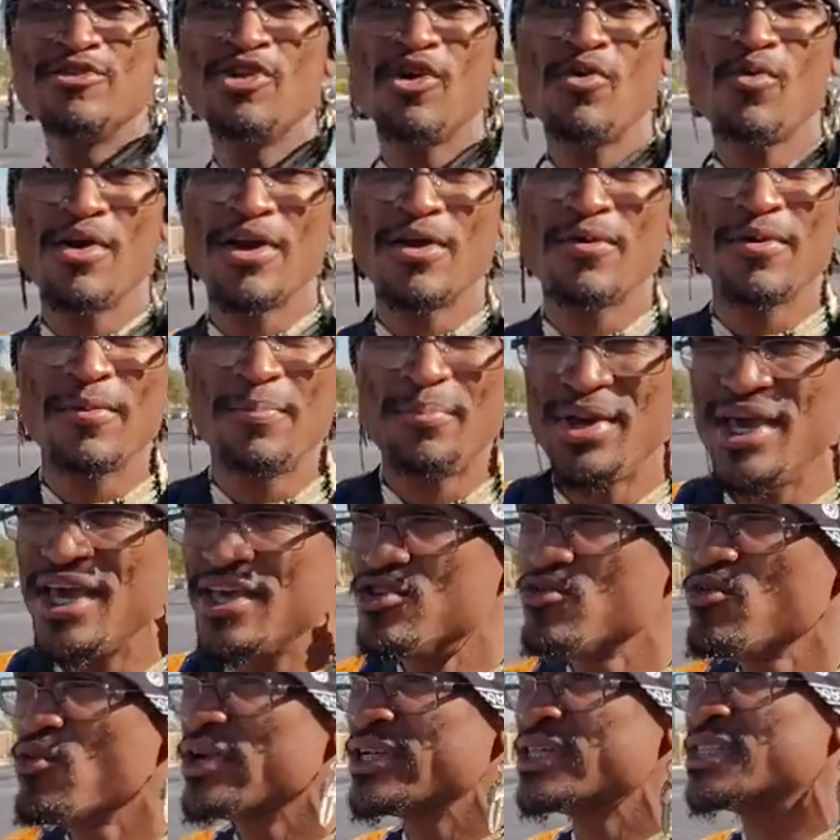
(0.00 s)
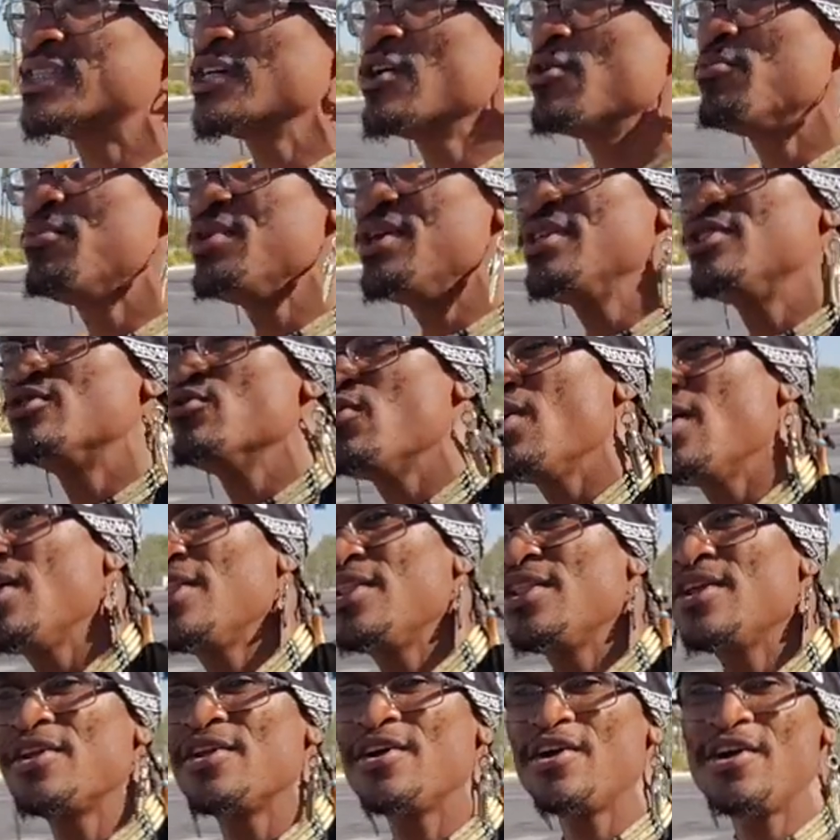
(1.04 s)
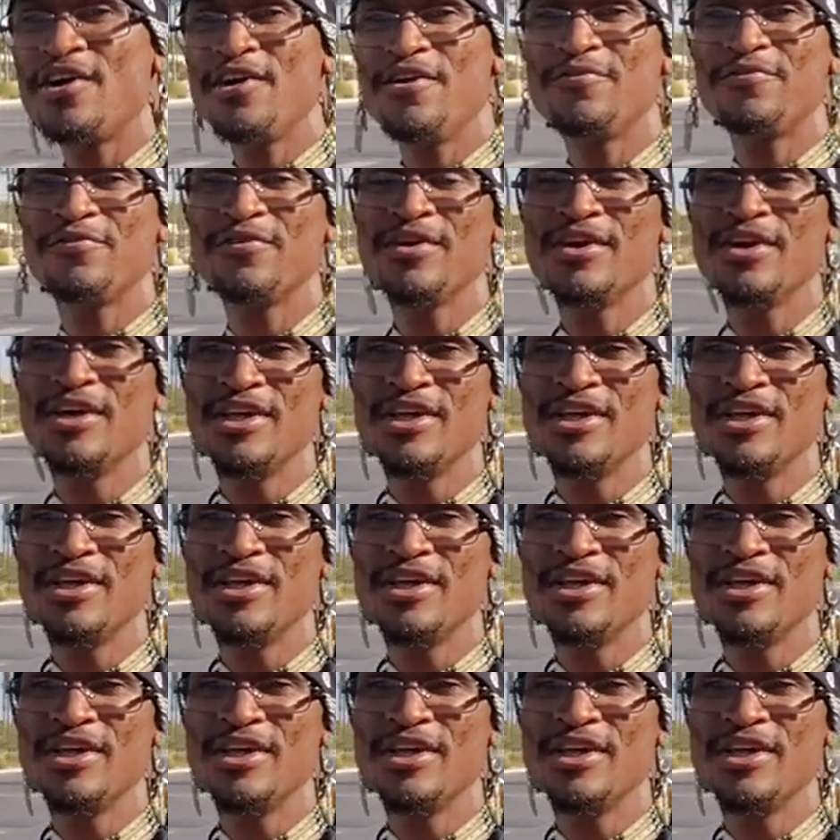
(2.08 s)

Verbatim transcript: You don't want to repent, you want to still be dwelling on the earth,